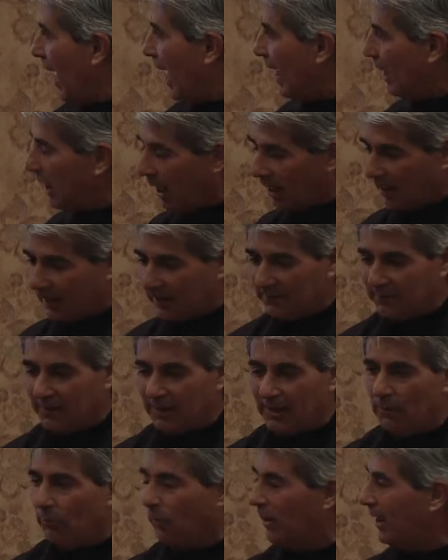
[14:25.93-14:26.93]
I got in
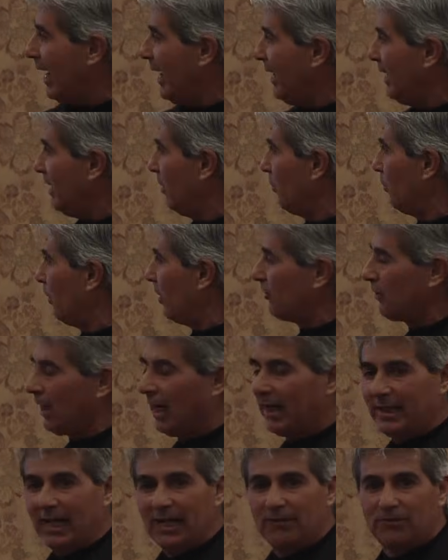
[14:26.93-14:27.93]
there, and what I did was
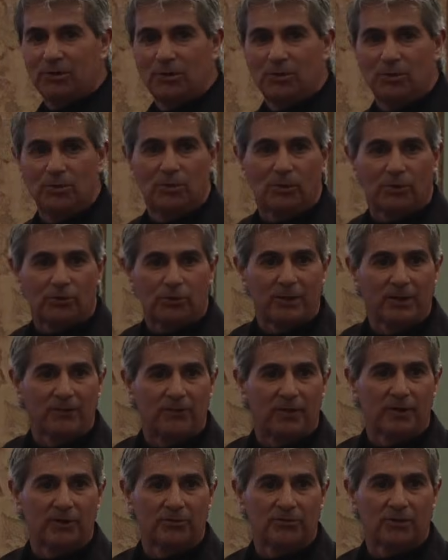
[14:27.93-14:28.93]
I gave 2 or 3
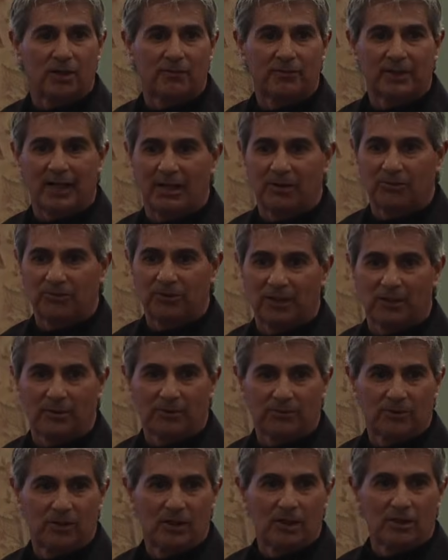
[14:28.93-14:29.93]
very soft cow
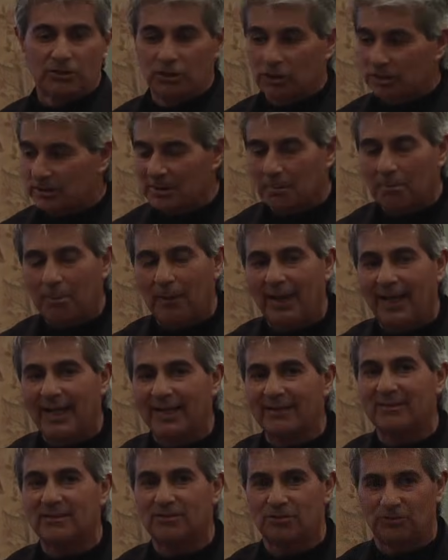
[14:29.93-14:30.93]
sounds just to
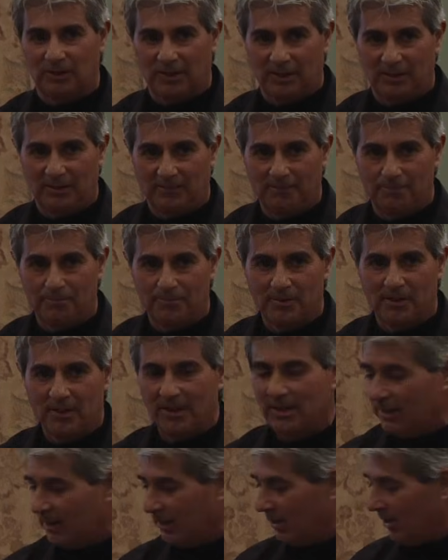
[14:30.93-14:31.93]
plant the seed.
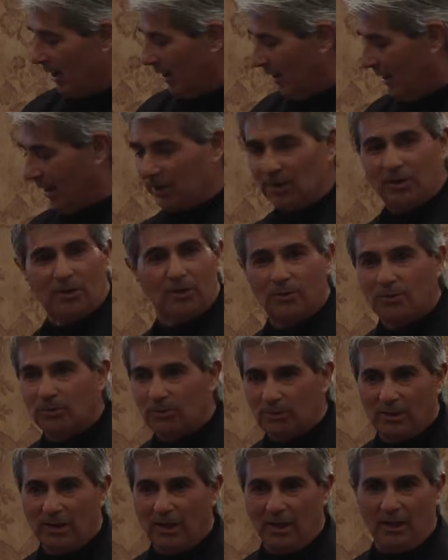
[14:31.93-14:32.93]
And I
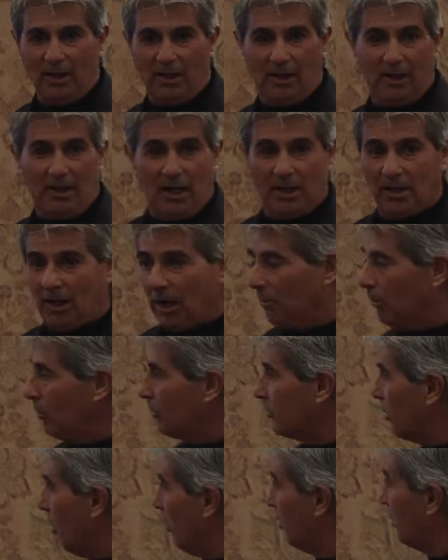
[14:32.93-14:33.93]
know I
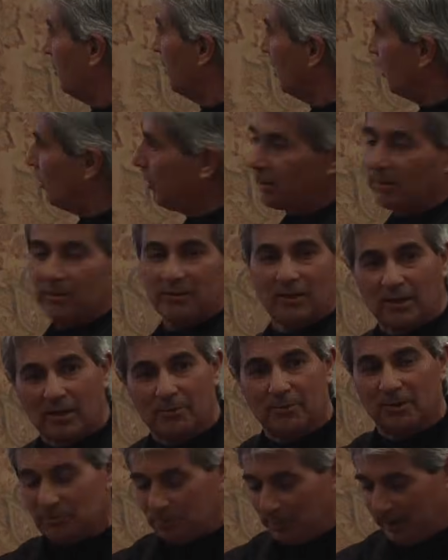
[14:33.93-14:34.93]
almost called him in quicker than
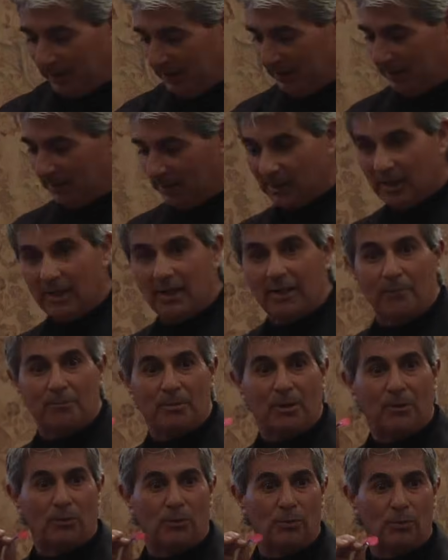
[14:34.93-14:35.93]
I'm explaining it.
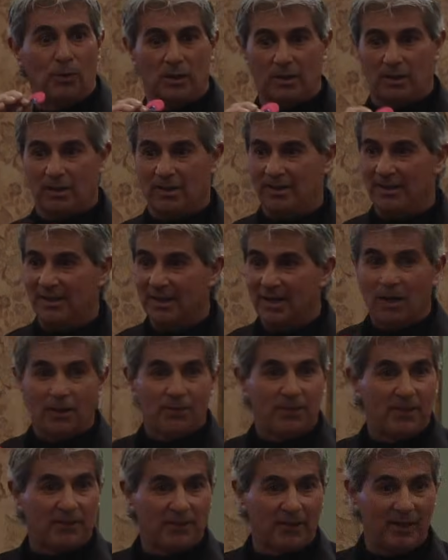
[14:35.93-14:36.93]
But
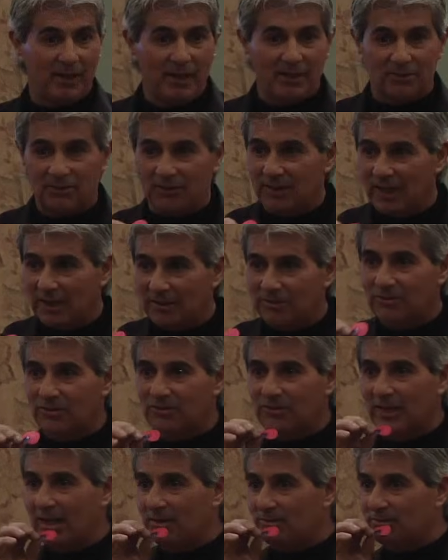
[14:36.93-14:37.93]
the thing is here's the
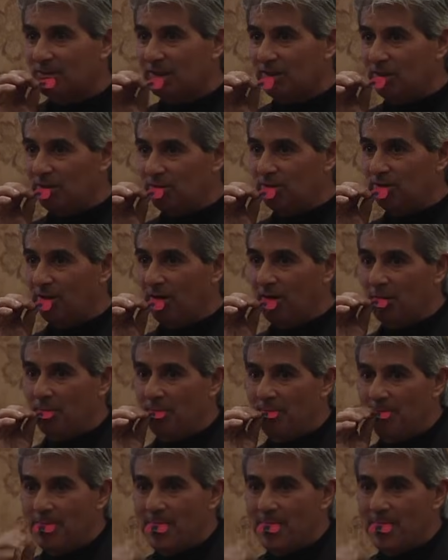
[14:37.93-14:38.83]
sounds I used on him.